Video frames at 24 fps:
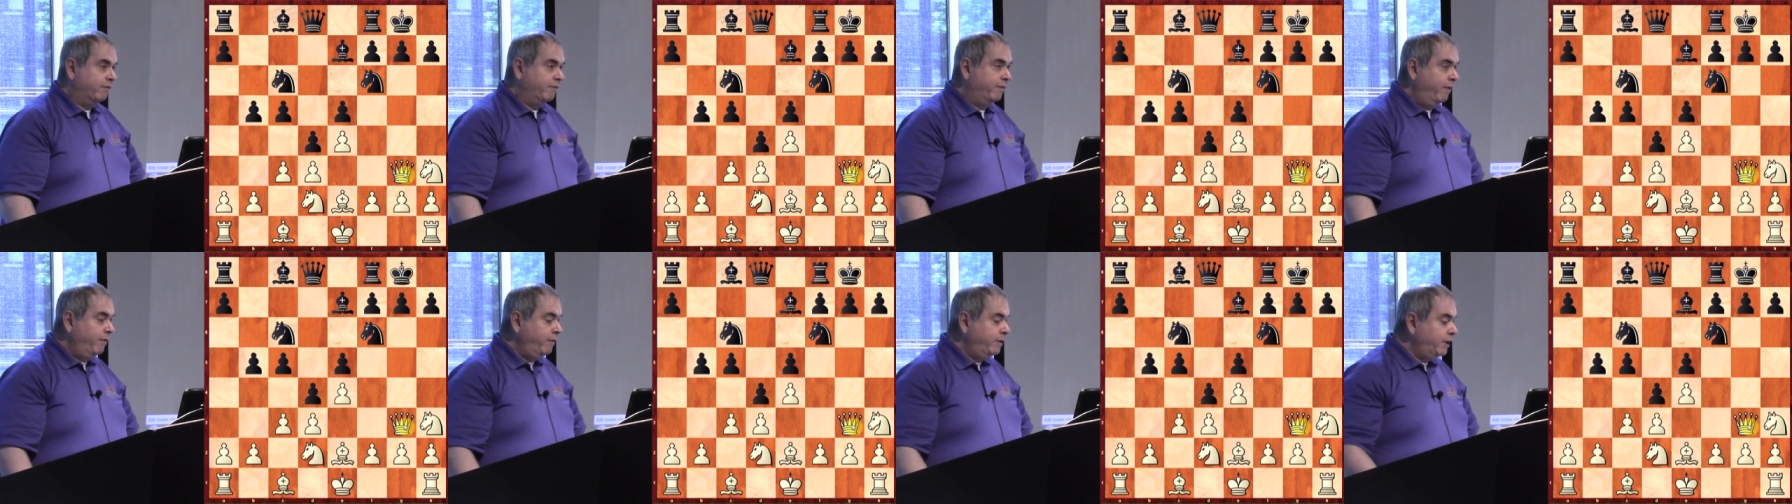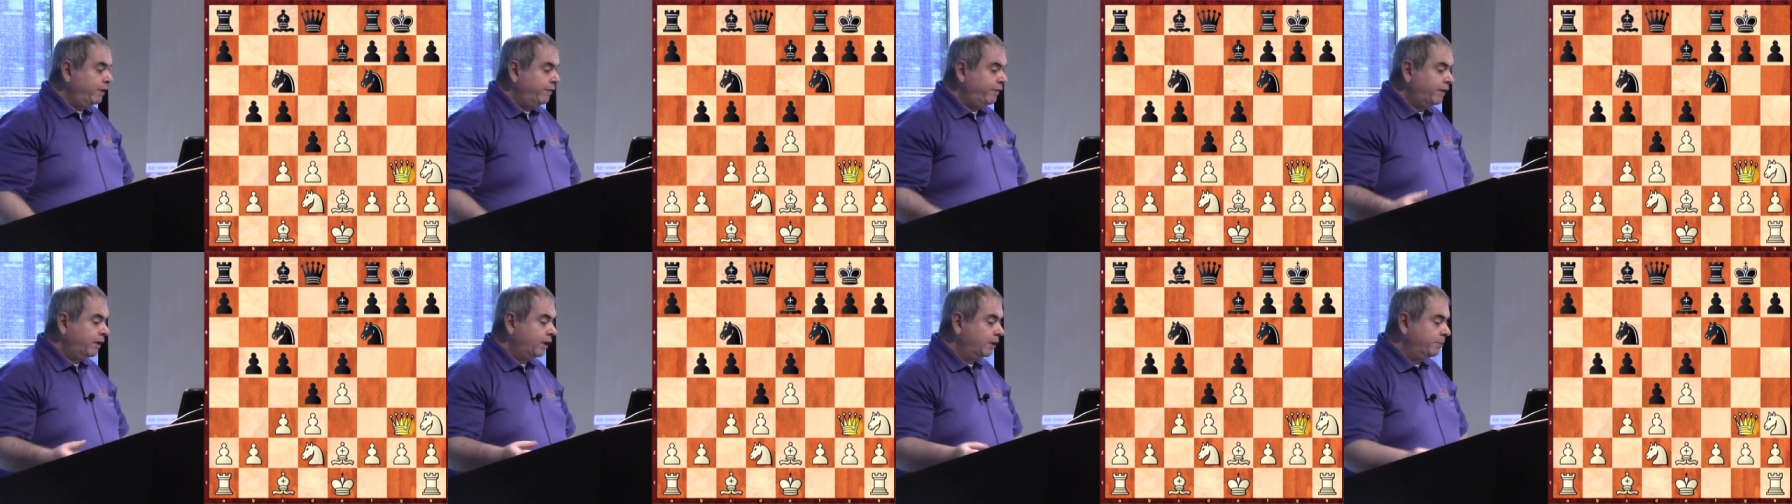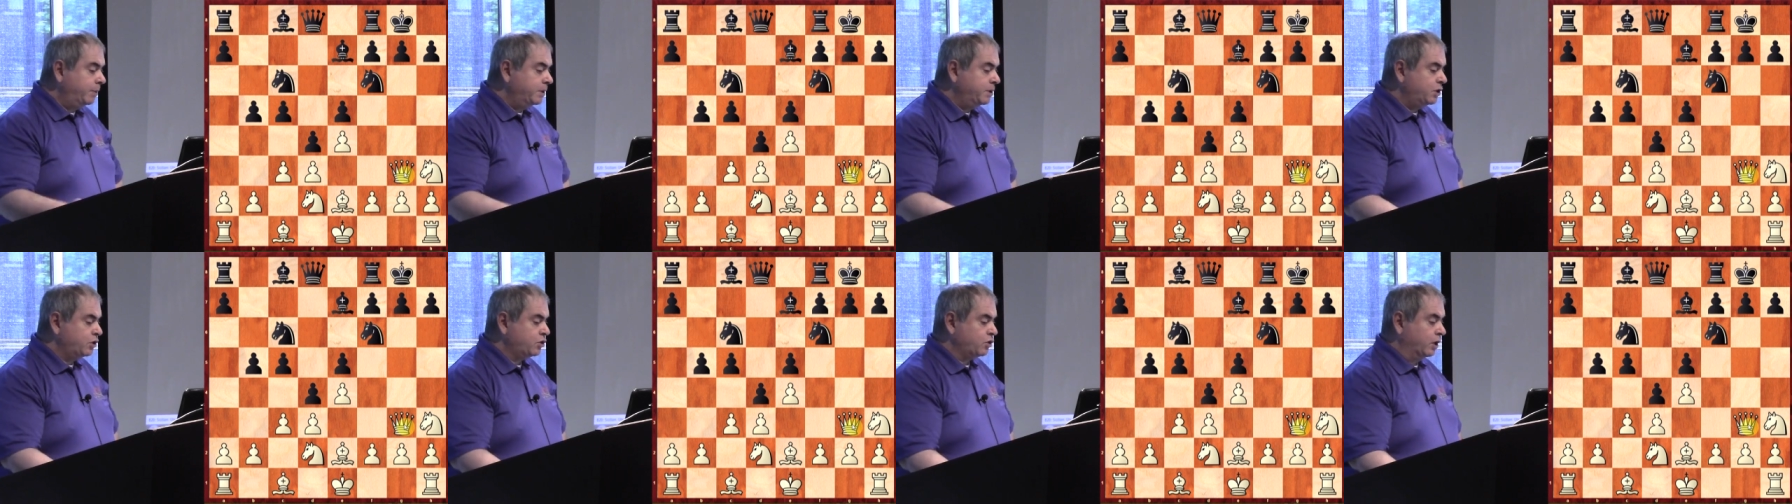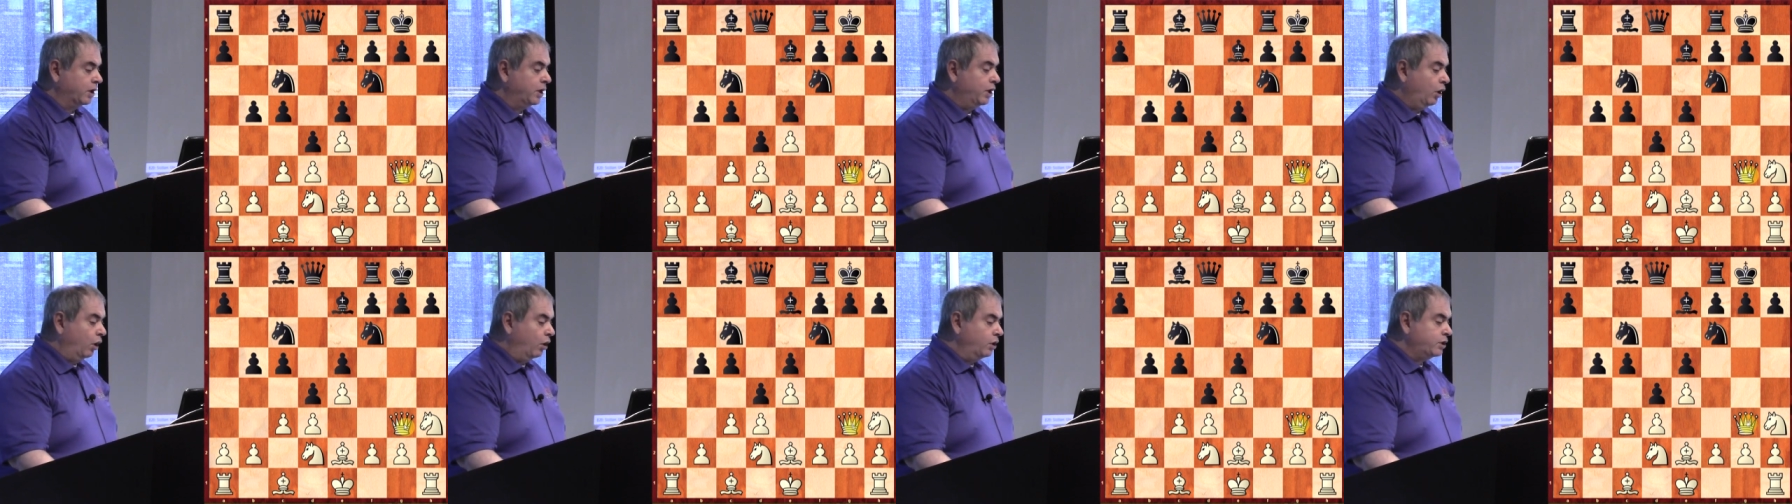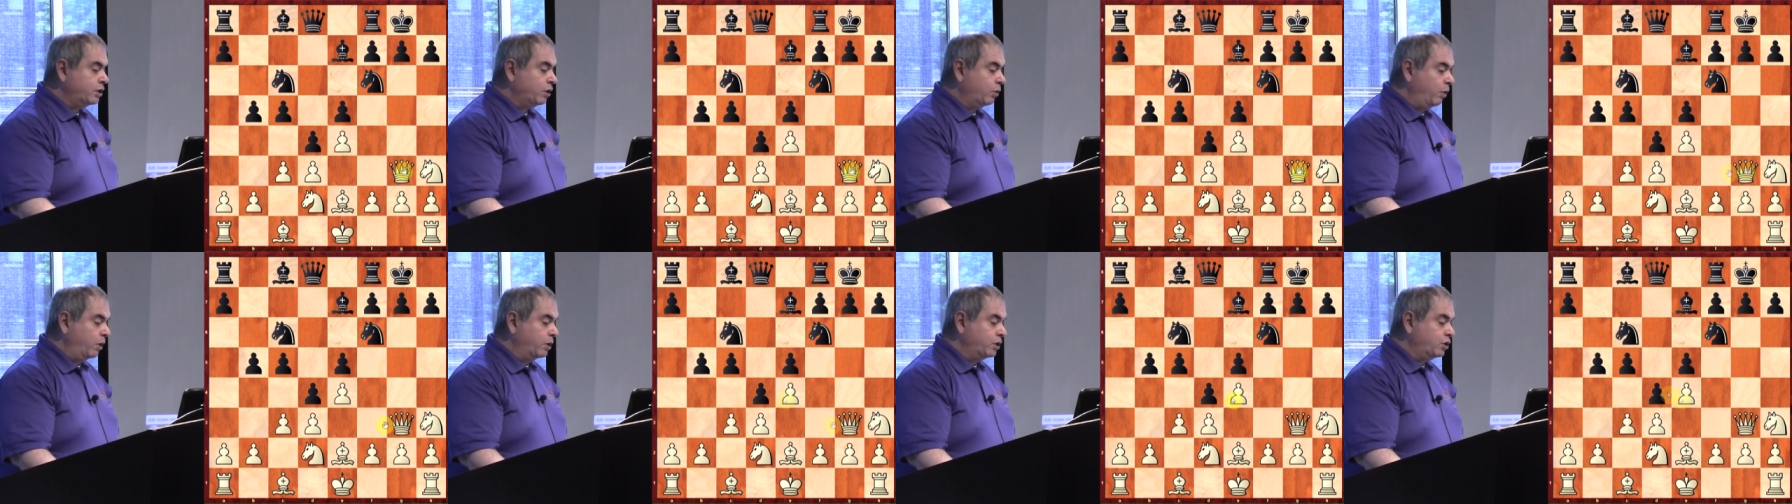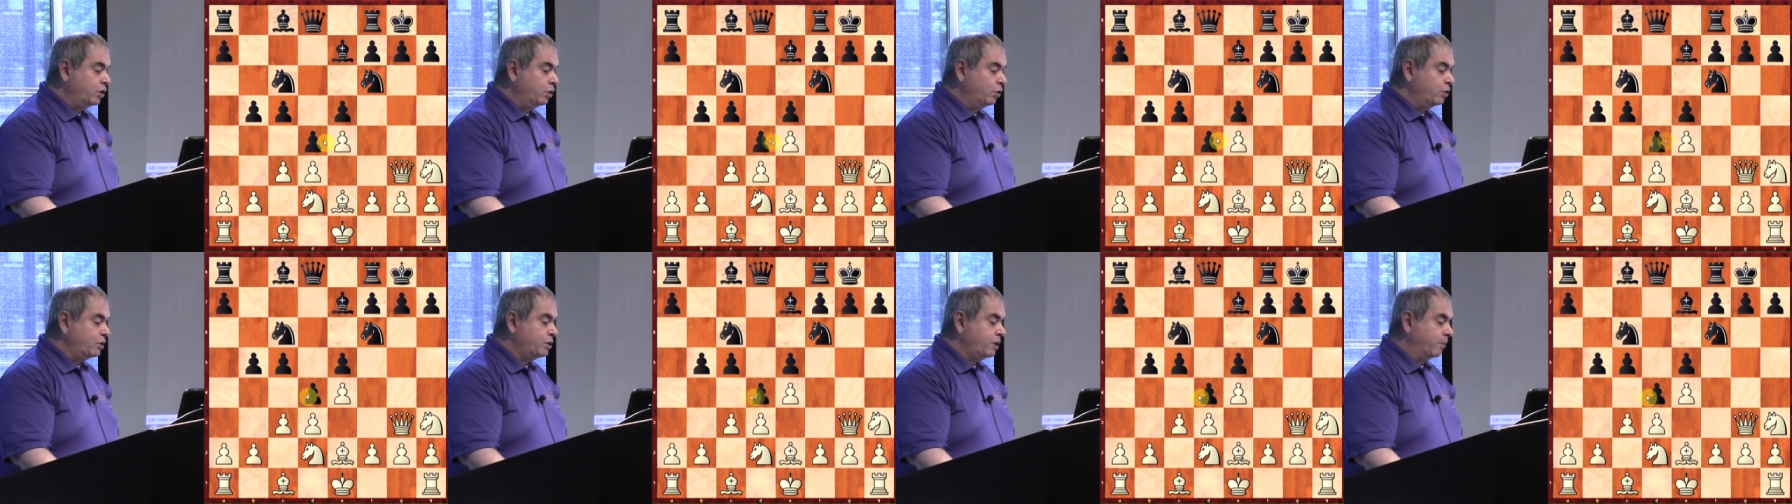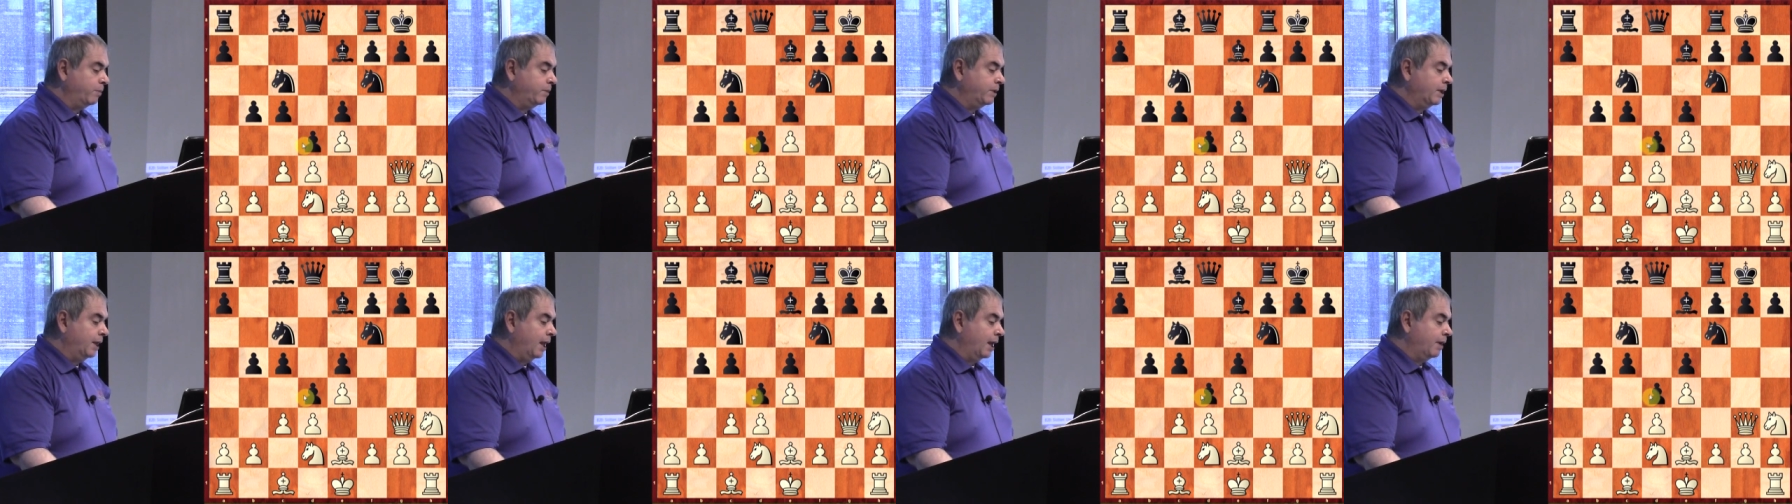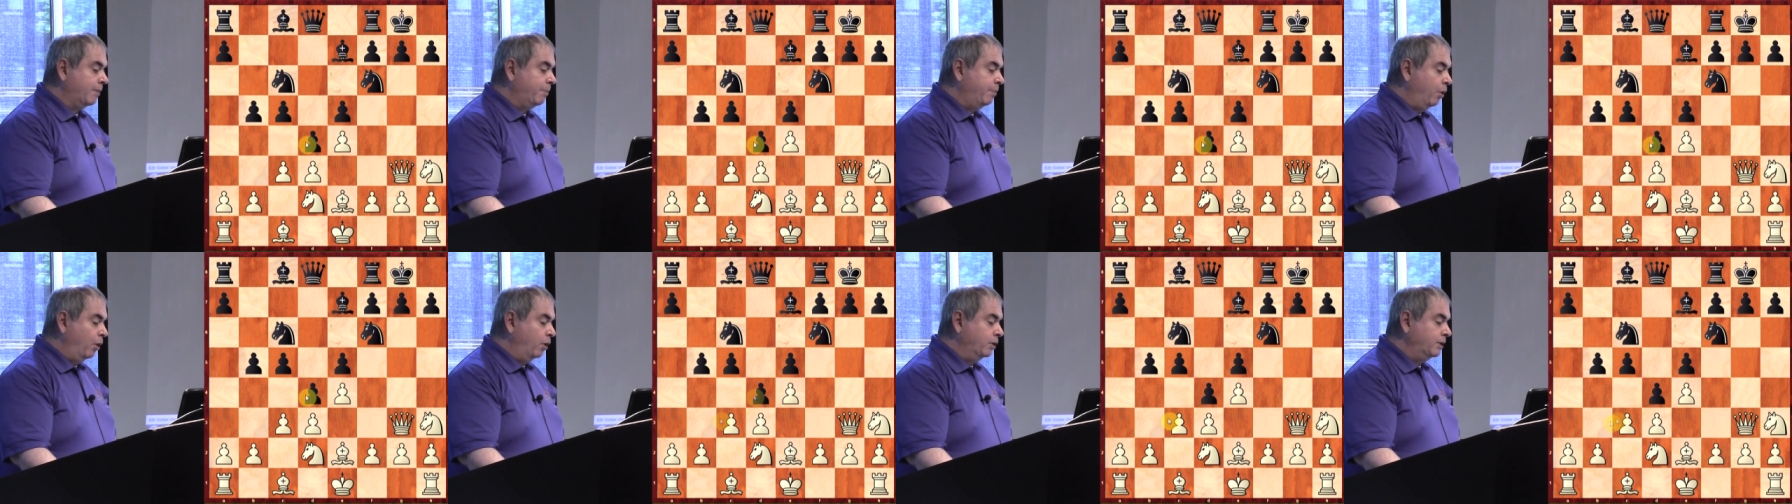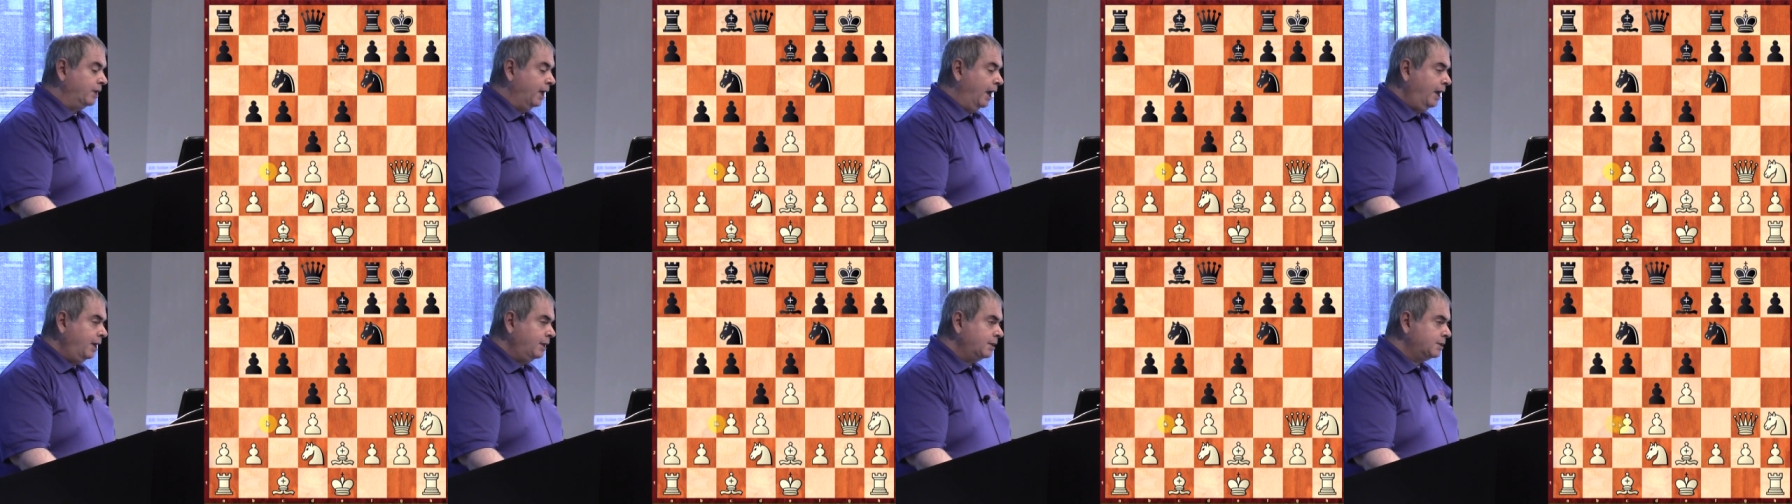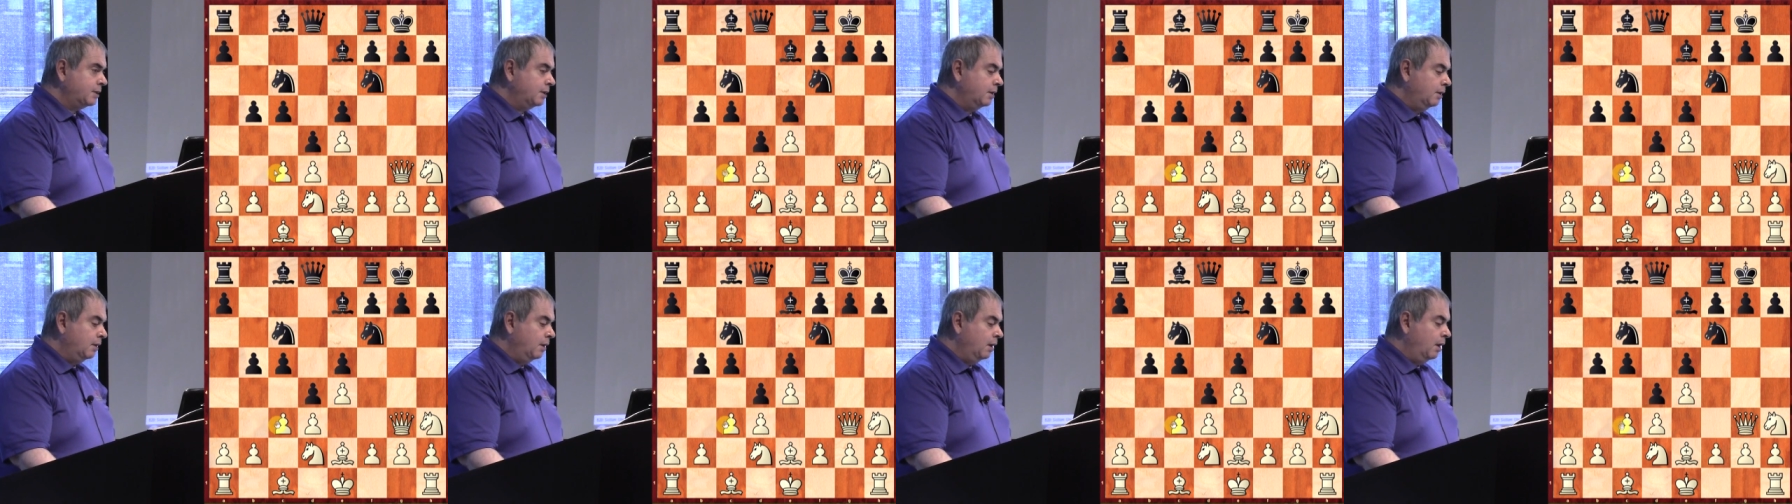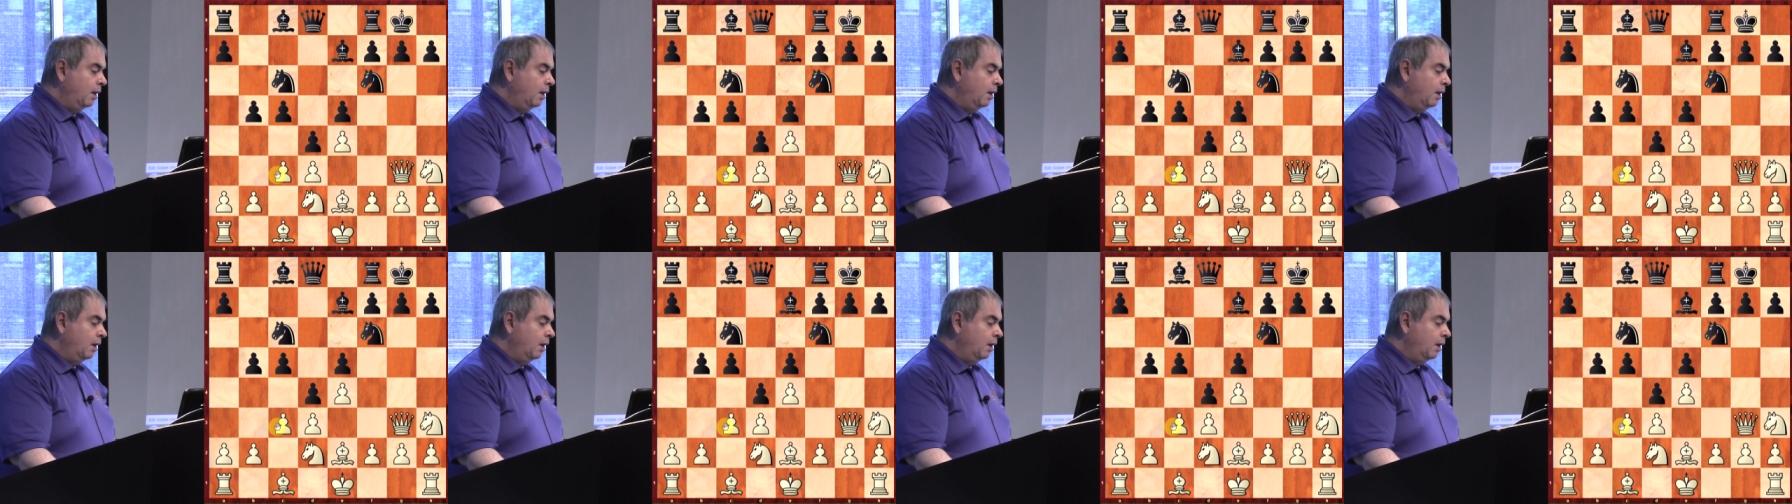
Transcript: Very difficult position. He also wants to do something like pawn takes,